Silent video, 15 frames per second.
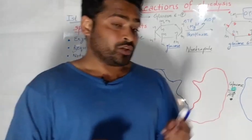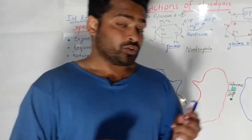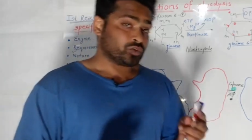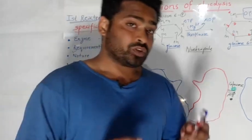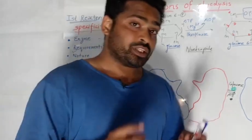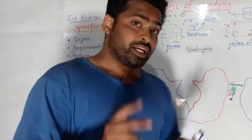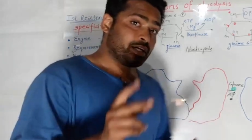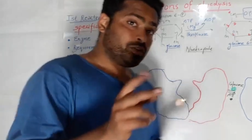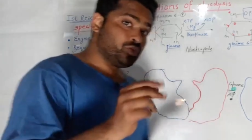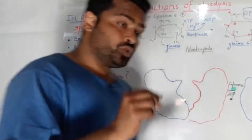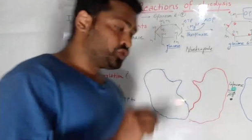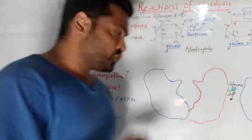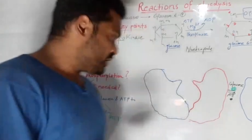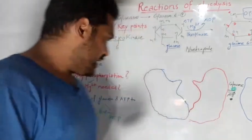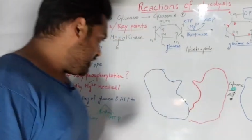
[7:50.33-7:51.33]
So there are
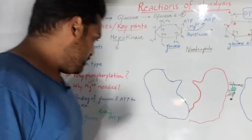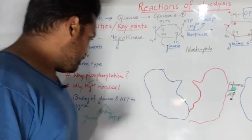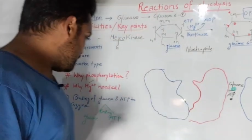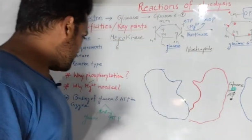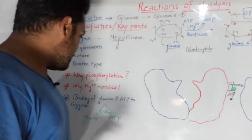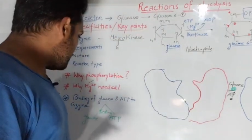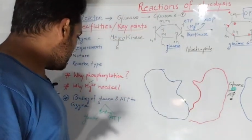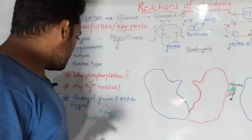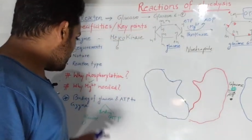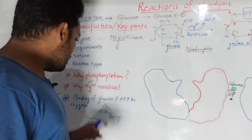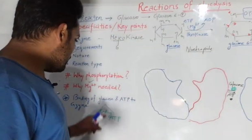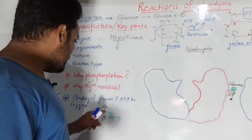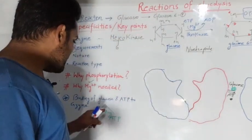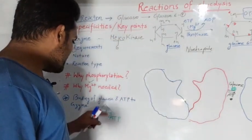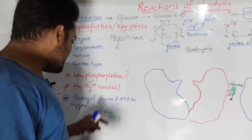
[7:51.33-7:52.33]
two scenarios.
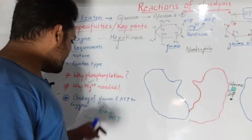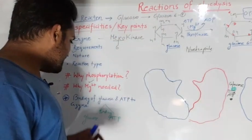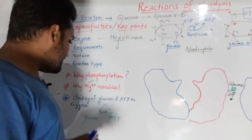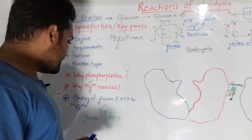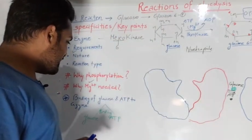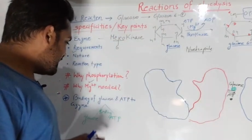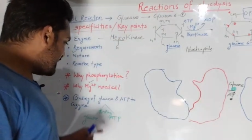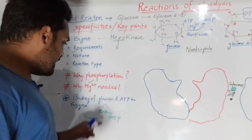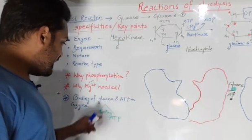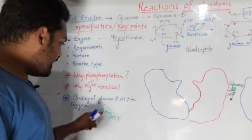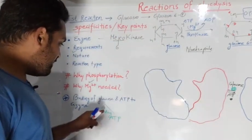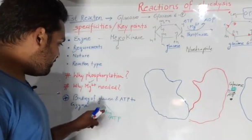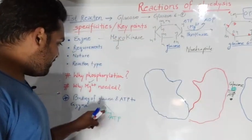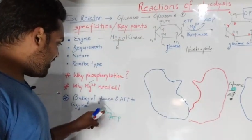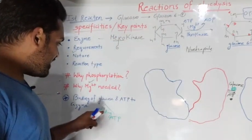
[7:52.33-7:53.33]
First is
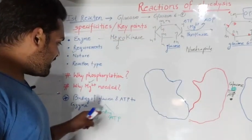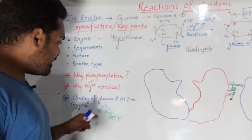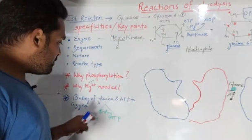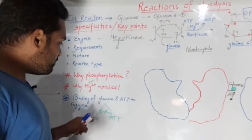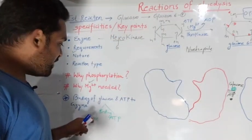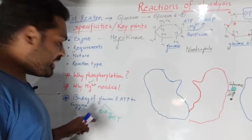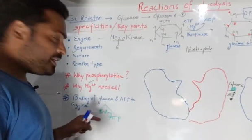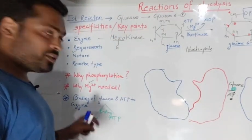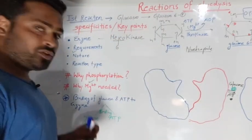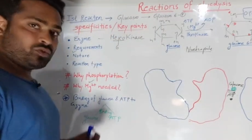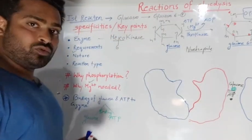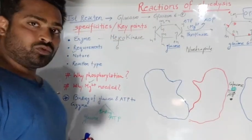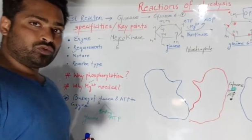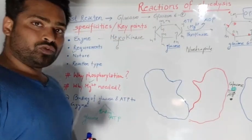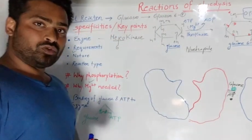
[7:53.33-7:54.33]
when it binds
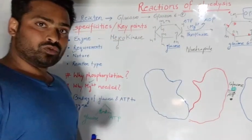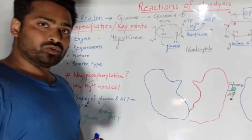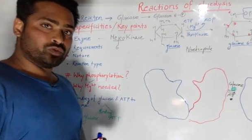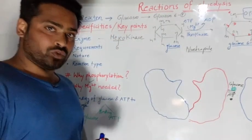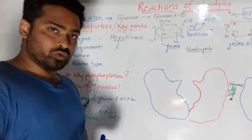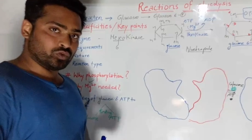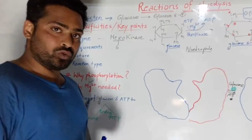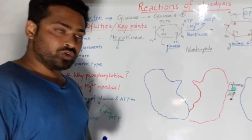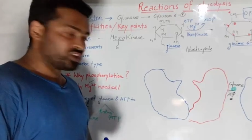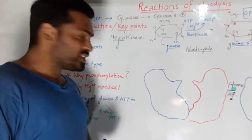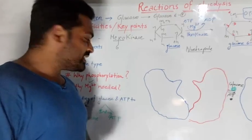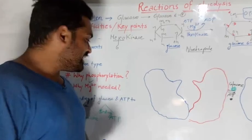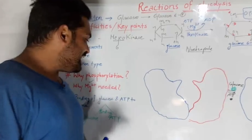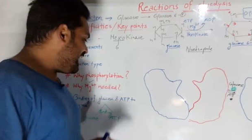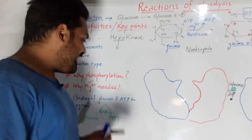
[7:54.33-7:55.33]
to
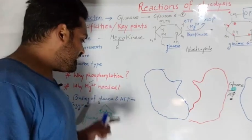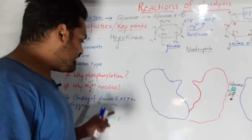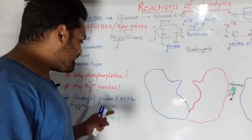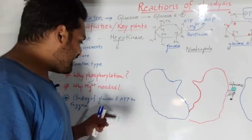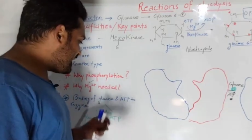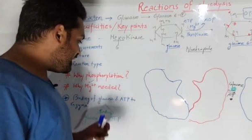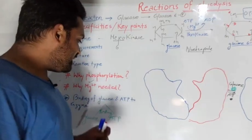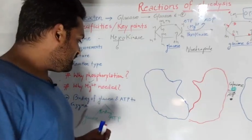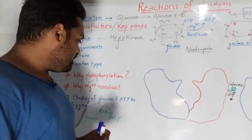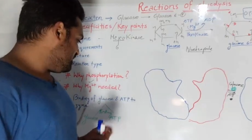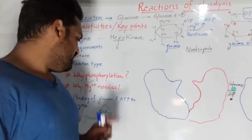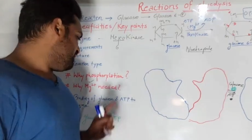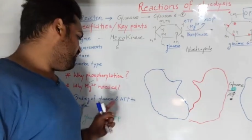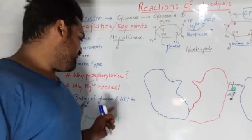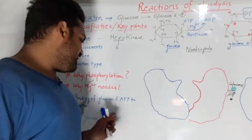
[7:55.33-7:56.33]
glucose, and the
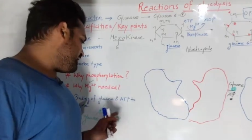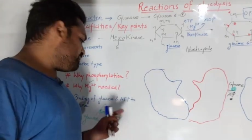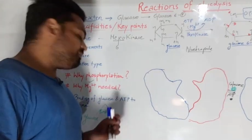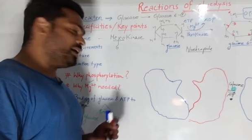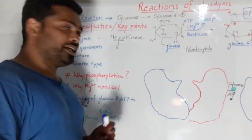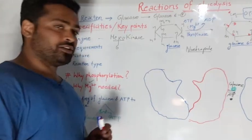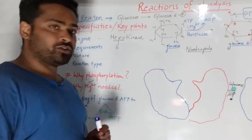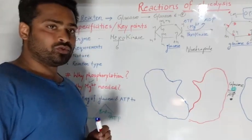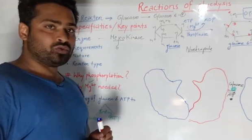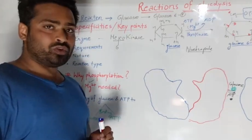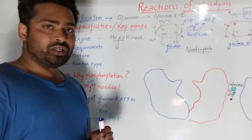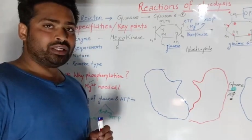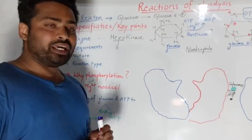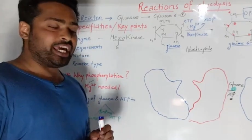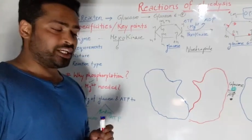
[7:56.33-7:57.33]
second when it binds
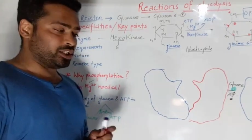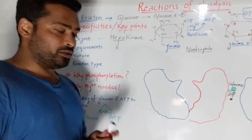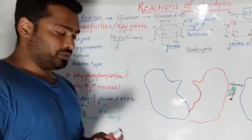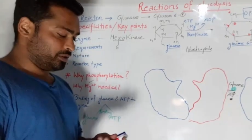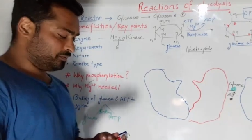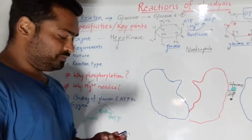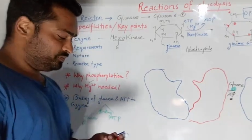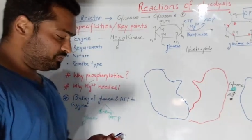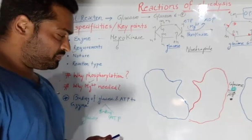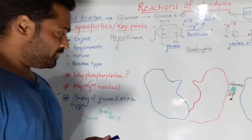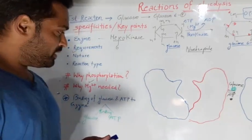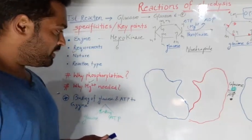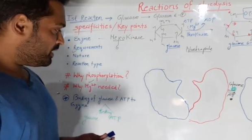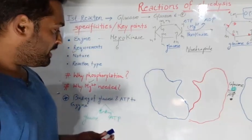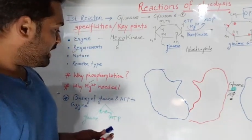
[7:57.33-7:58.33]
to ATP.
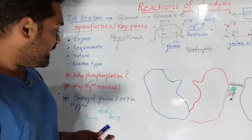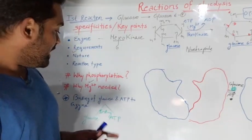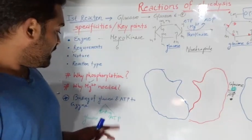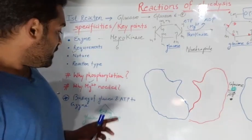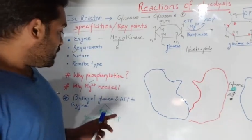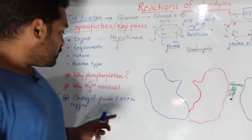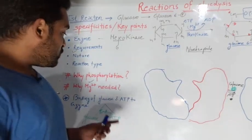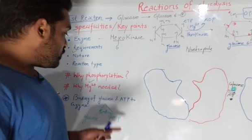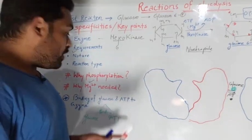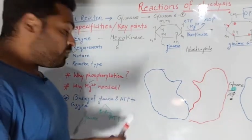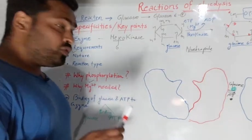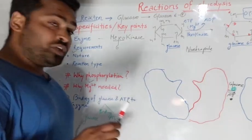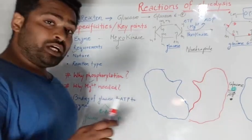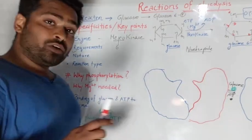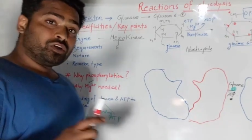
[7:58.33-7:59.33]
So
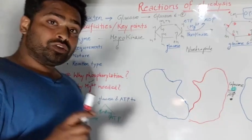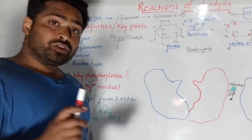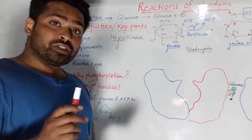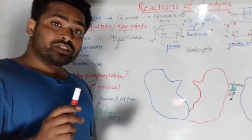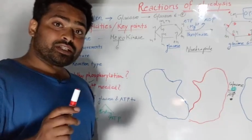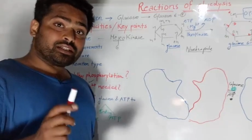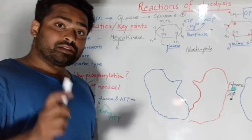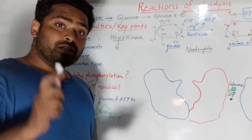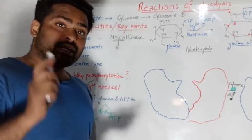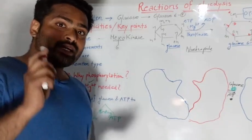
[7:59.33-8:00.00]
now we are going to discuss